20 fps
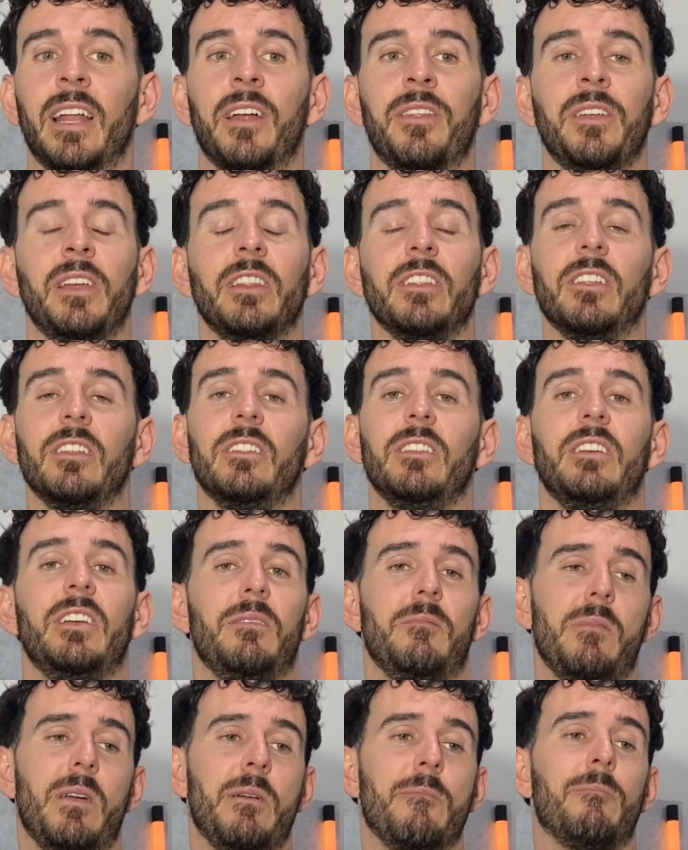I think
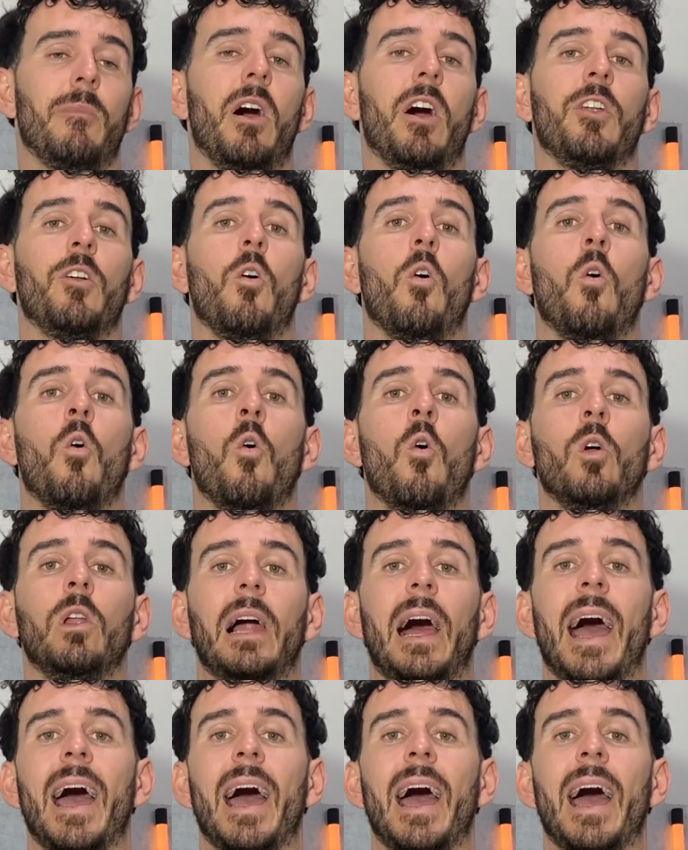it might all